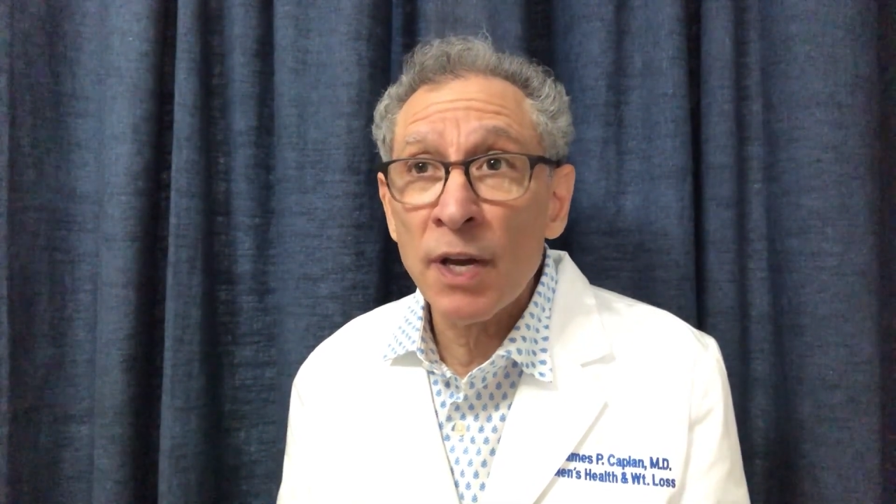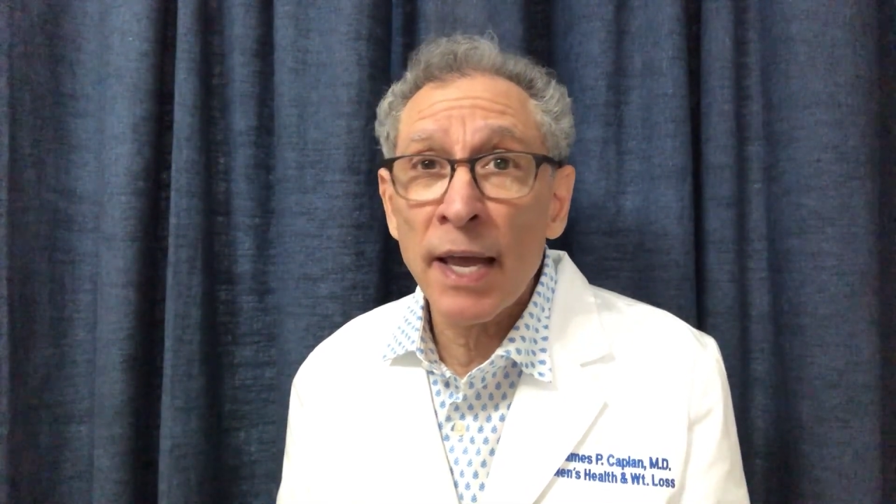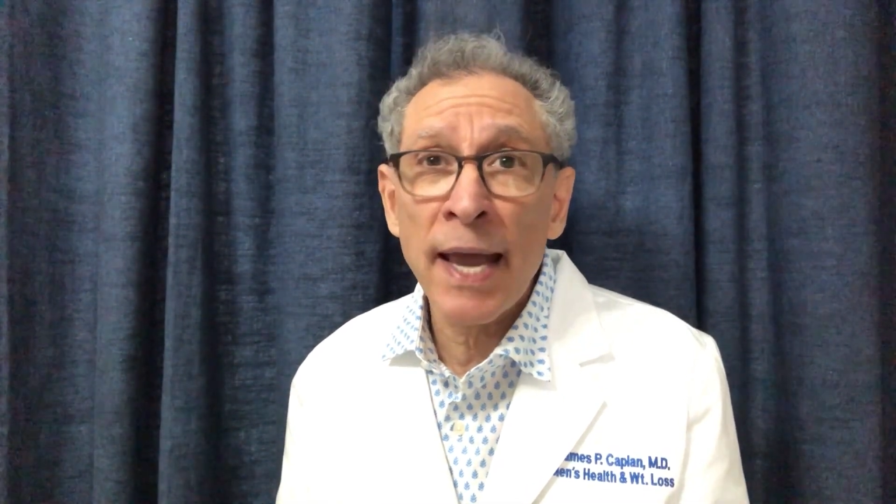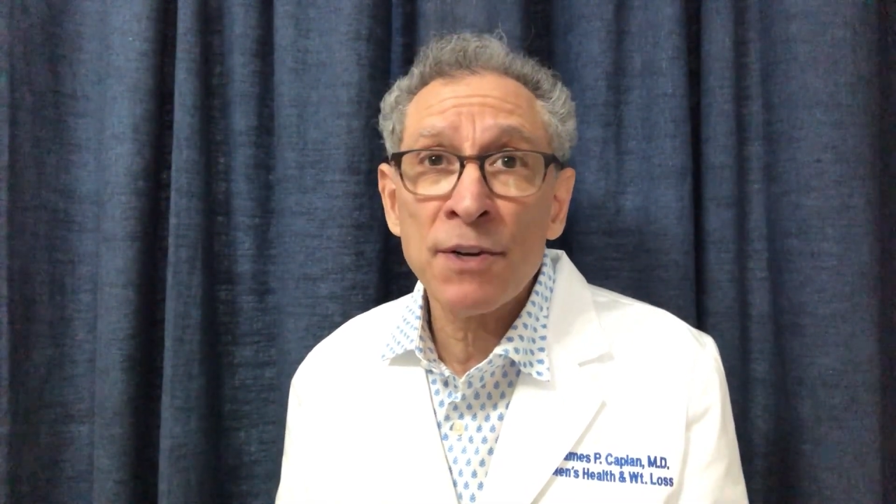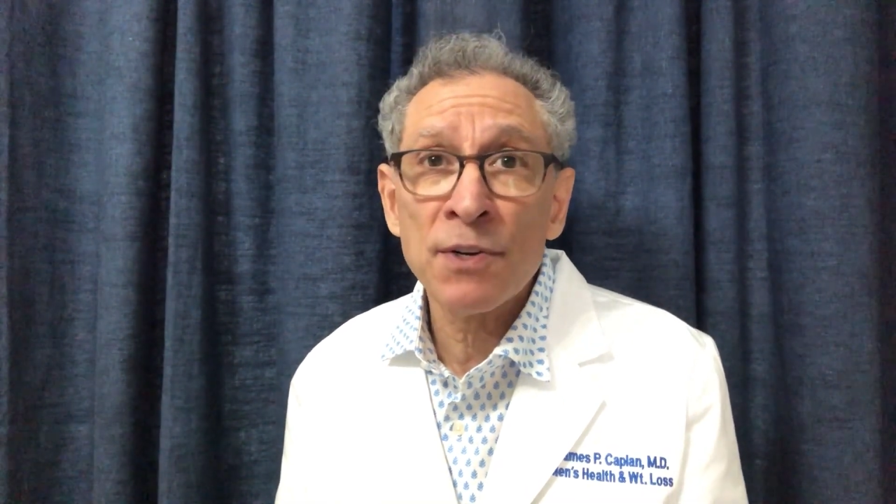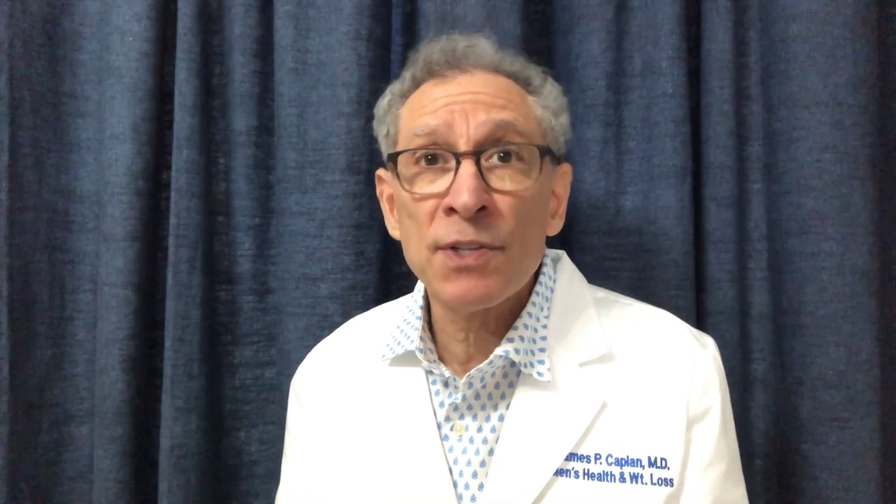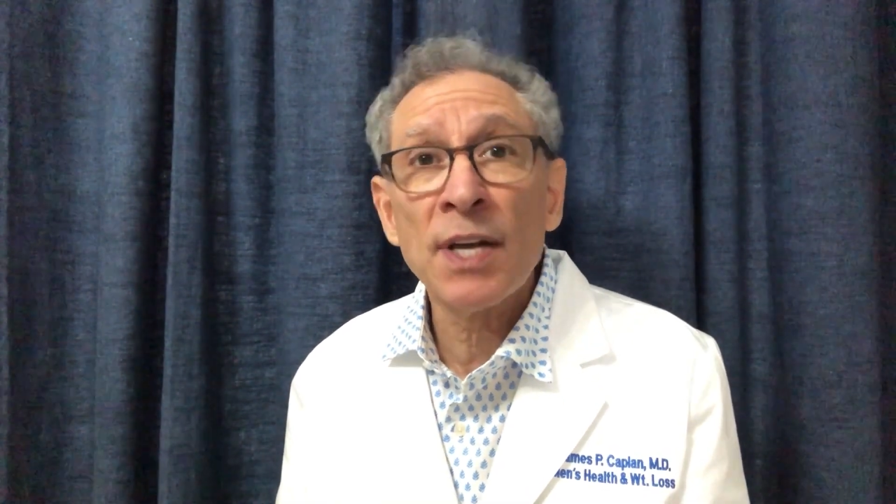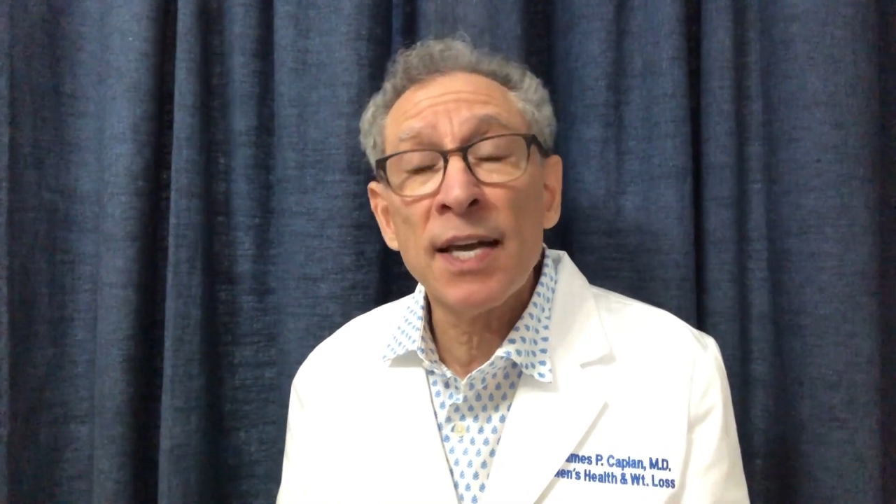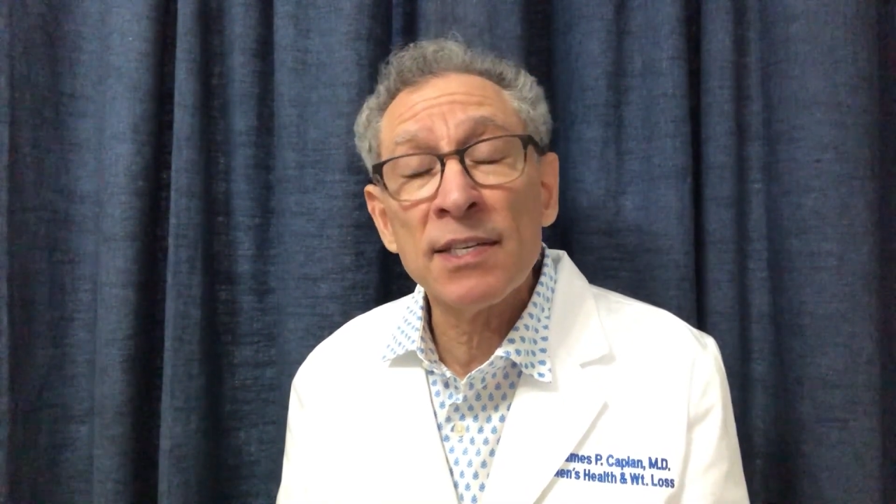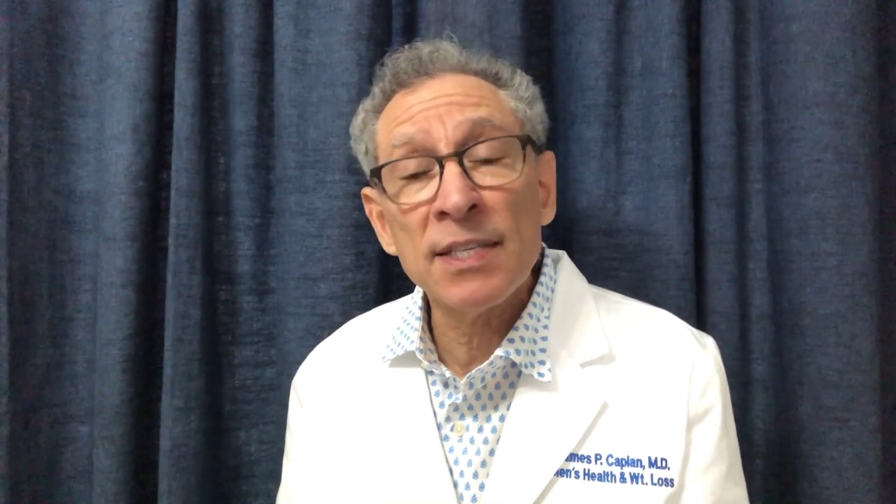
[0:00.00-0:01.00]

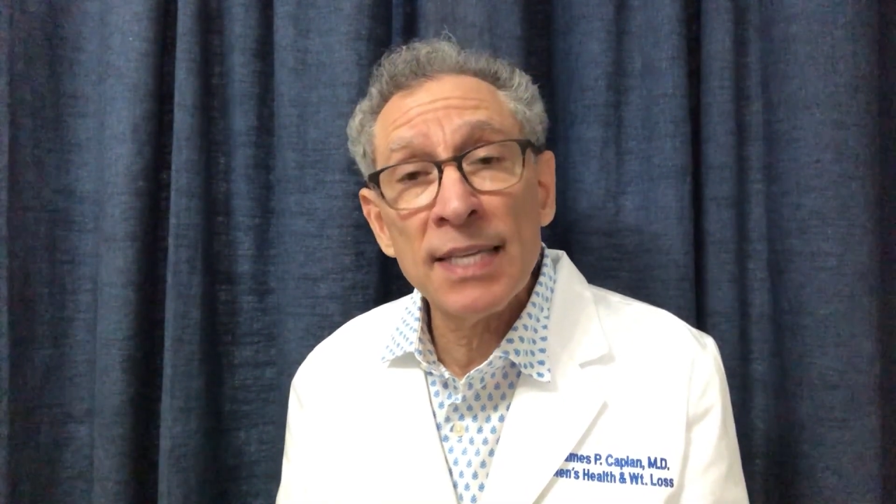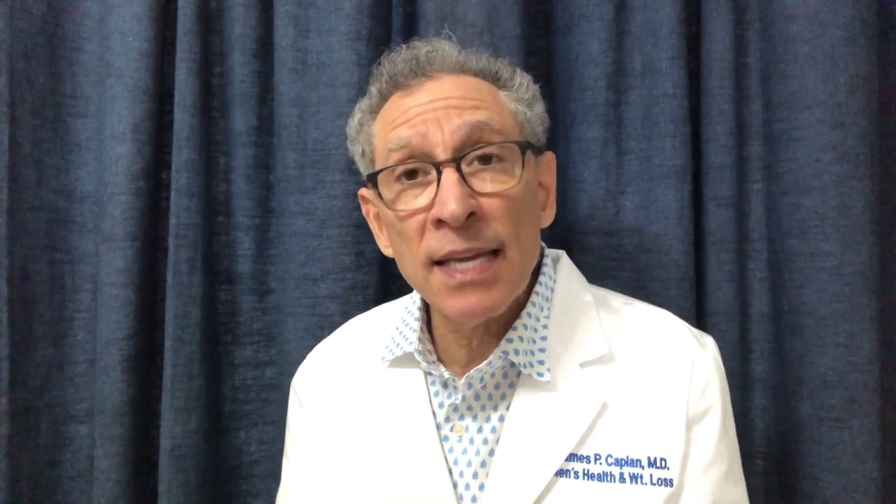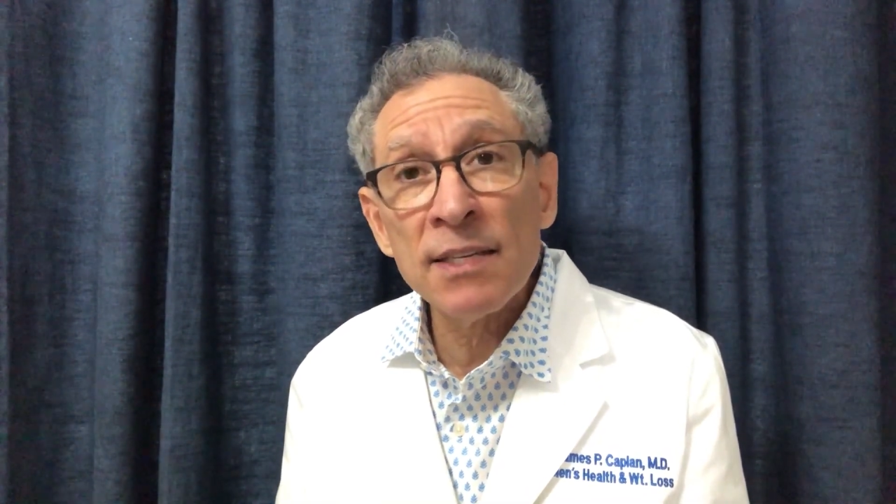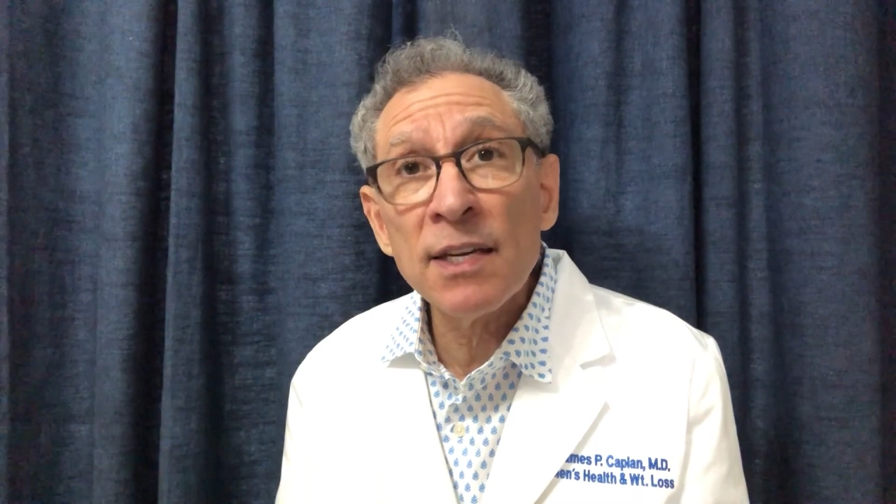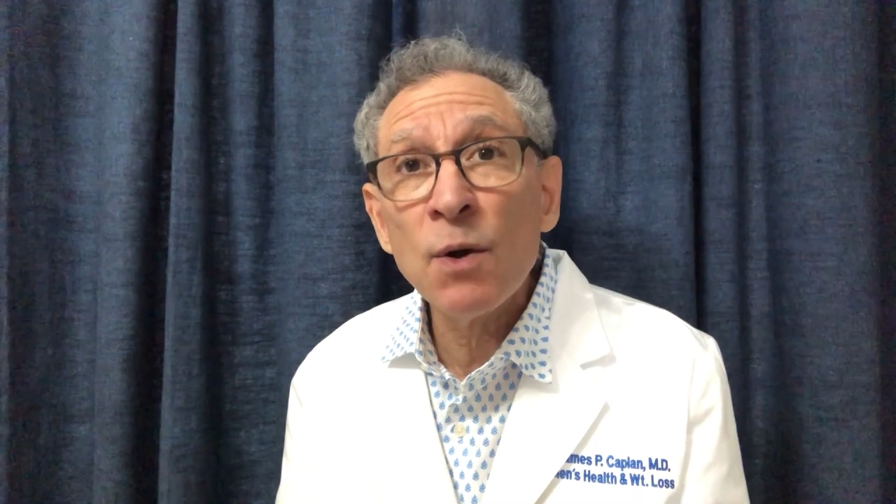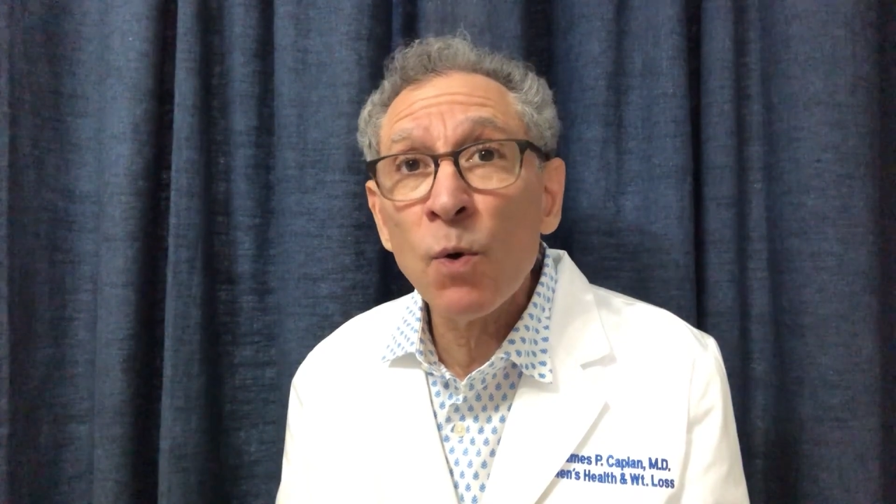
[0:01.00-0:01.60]
exercise intensity